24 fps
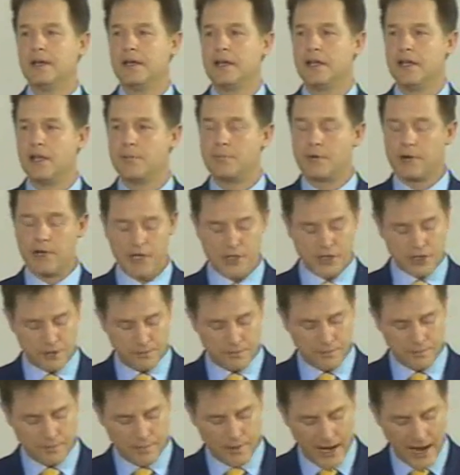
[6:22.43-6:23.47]

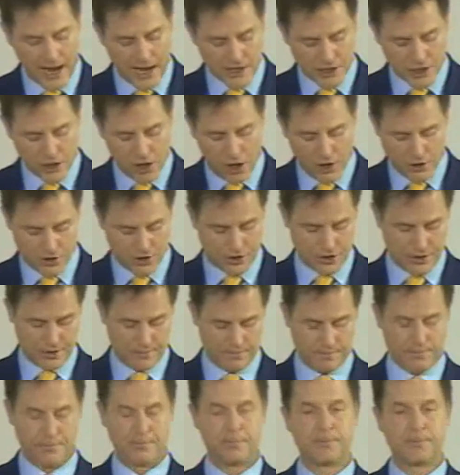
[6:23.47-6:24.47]
Liberalism has lost.